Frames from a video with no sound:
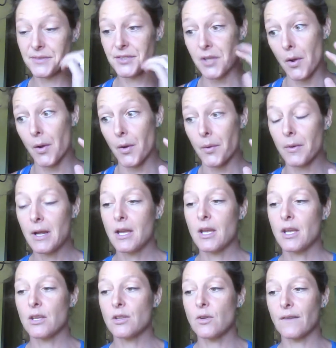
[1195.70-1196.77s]
So
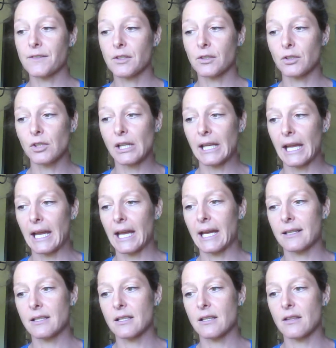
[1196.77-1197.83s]
you have to look
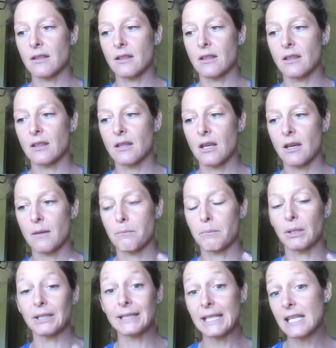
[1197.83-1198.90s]
at the
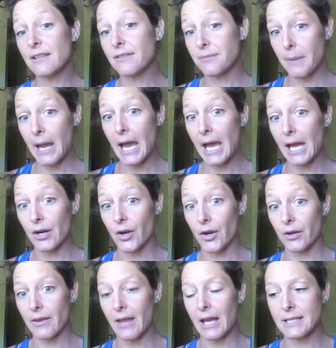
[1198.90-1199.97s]
belief
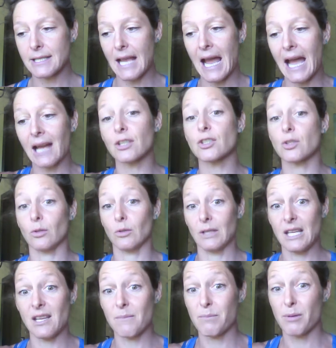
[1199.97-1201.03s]
pattern is
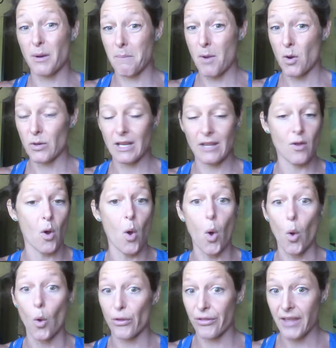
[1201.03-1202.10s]
actually promoting the
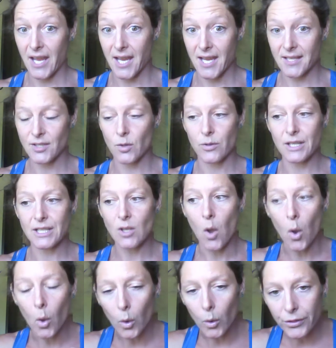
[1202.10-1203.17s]
whole thing. So this
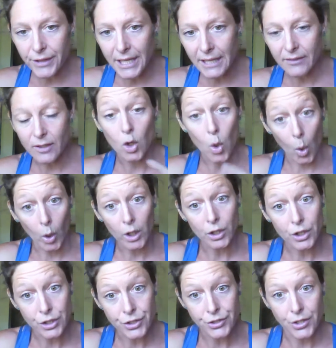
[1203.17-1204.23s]
whole thing, the
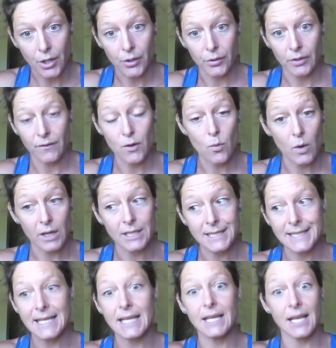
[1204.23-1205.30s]
cornerstone, if you want to
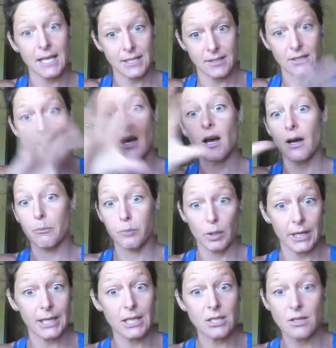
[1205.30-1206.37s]
see it as a
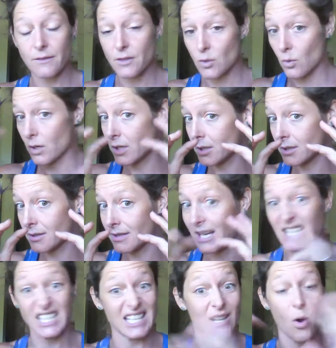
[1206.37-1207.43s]
bridge of sorts
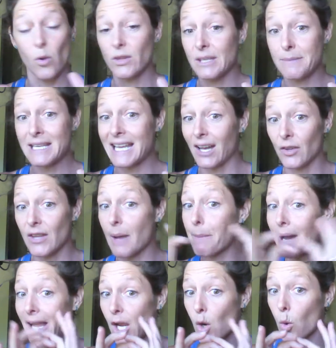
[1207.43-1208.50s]
that can only be held up
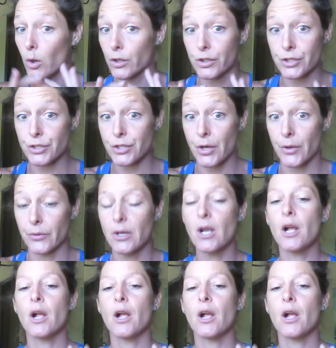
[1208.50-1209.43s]
by a cornerstone,